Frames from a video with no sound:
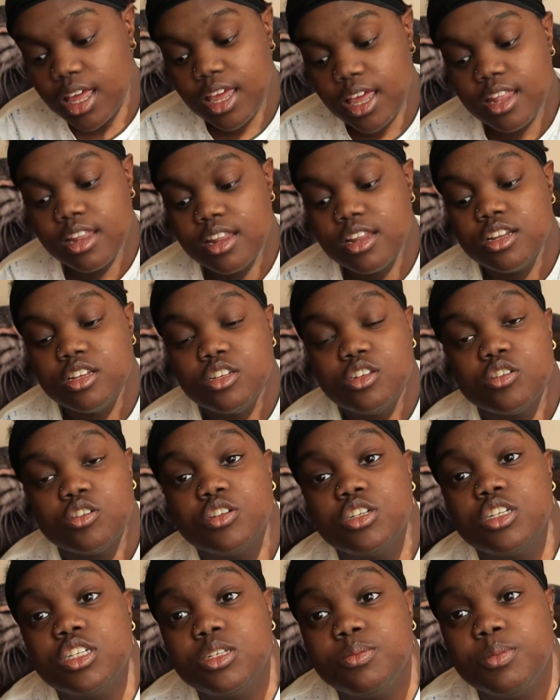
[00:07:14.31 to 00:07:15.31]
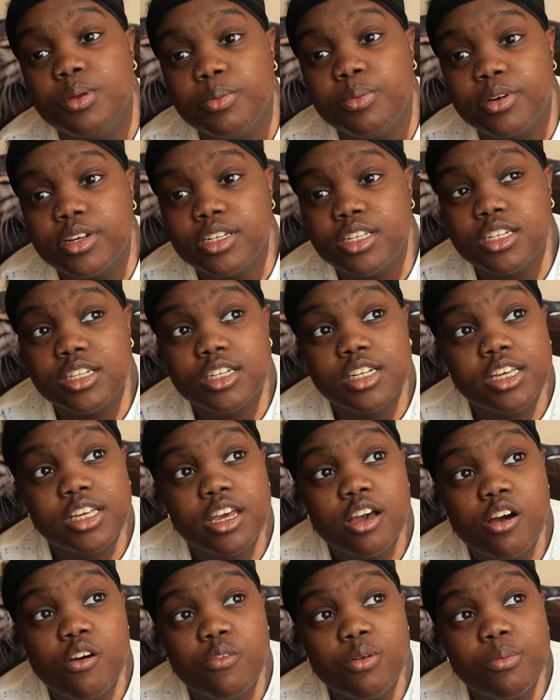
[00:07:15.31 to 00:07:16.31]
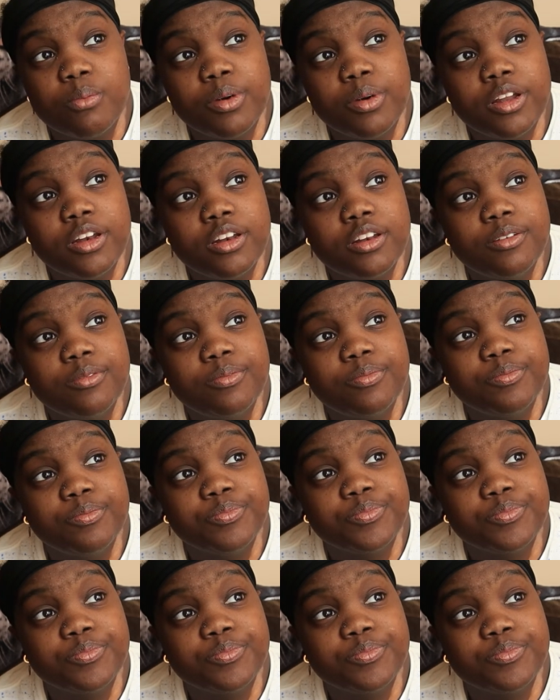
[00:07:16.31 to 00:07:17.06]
And then so this is me pressing the Kelvin button,